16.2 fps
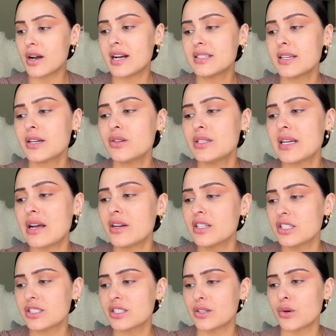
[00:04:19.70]
as I go down, I
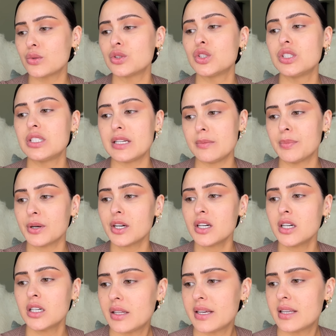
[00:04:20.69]
just go
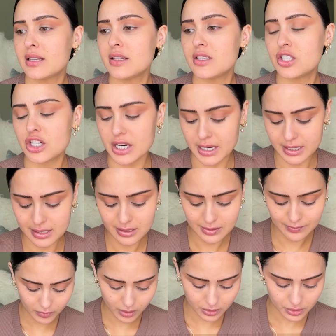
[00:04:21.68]
deeper, like in the shade.
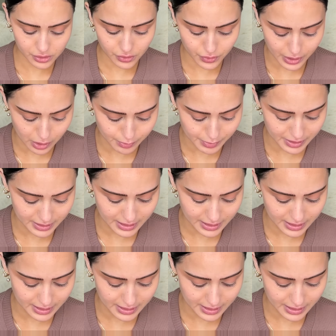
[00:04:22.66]
So now I'm gonna